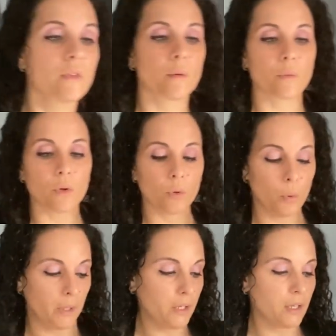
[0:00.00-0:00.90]
them real
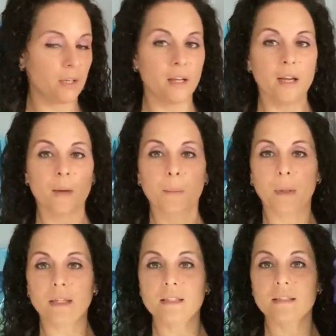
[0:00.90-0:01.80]
quick.
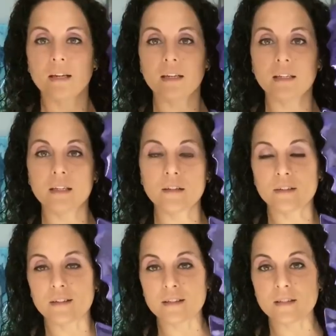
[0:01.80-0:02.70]
But here
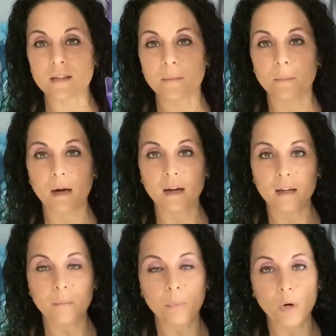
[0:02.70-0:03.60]
is
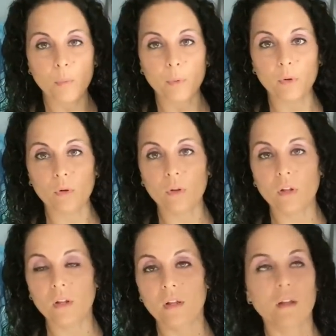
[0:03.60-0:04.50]
my purple
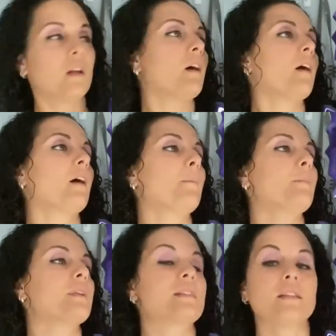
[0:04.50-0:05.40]

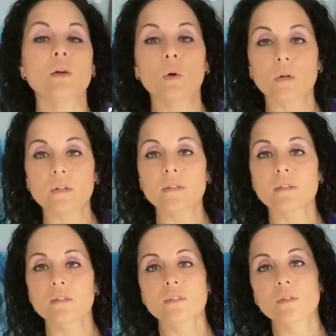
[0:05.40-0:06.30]

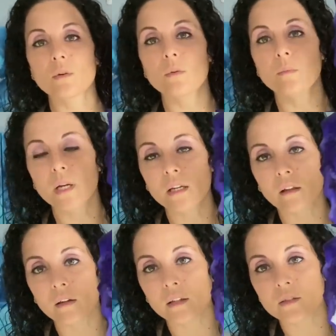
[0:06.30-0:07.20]
seahorse. So my
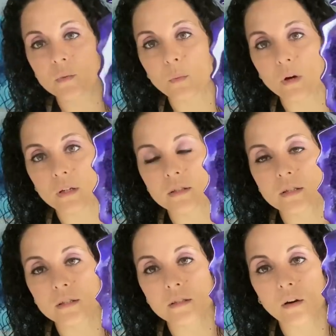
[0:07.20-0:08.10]
client
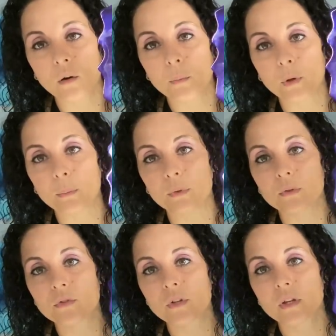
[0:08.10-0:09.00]
wanted all purples,